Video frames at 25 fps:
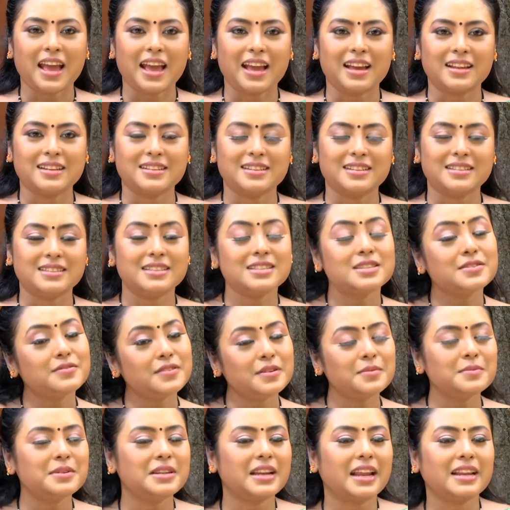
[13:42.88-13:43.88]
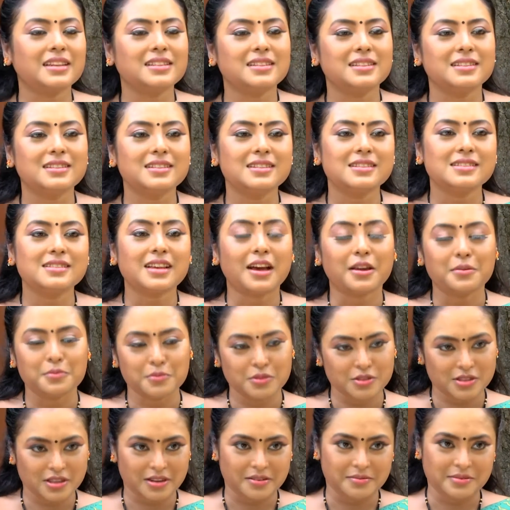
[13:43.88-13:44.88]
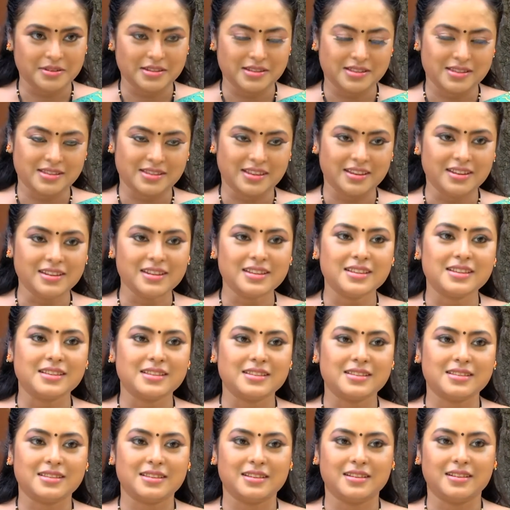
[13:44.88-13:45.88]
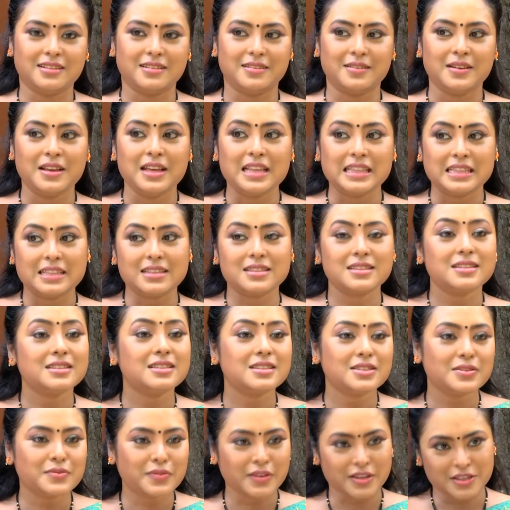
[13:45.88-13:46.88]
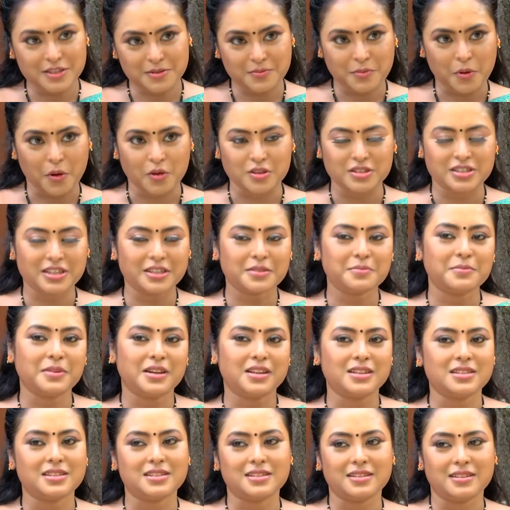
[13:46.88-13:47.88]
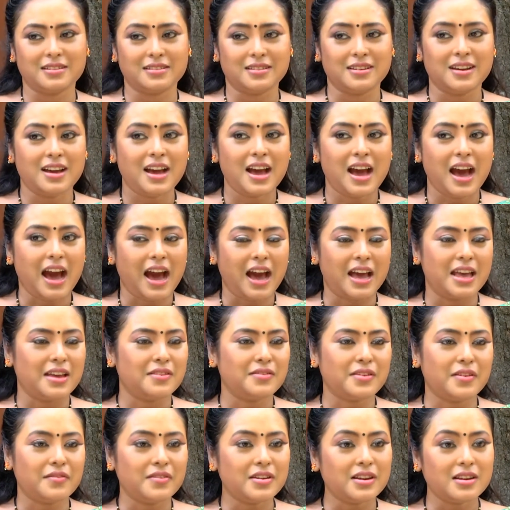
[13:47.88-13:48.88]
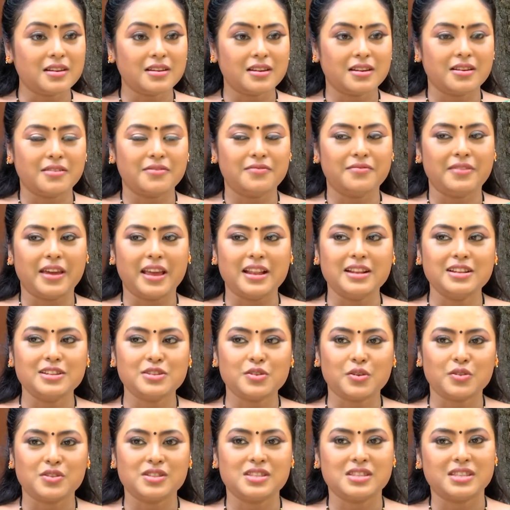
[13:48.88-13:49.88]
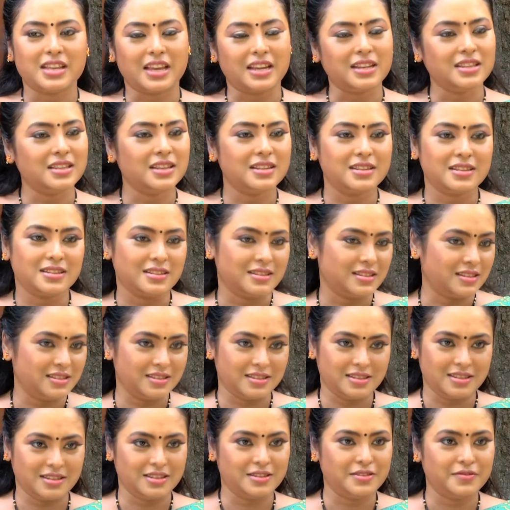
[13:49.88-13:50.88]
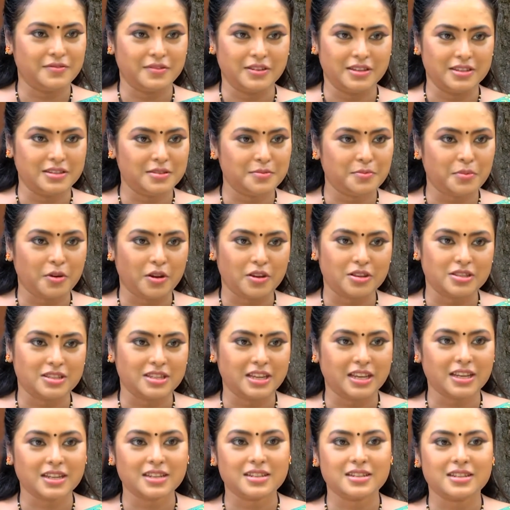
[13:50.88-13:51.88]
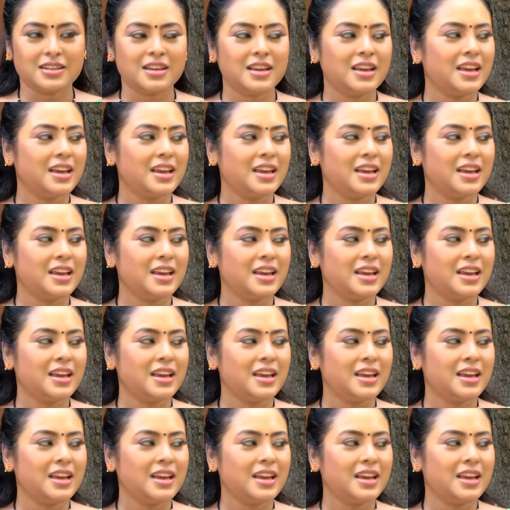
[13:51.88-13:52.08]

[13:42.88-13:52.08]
And this film director is ANBU SARAVANAN sir. This is his first project, but I have never felt on set that it is his first project.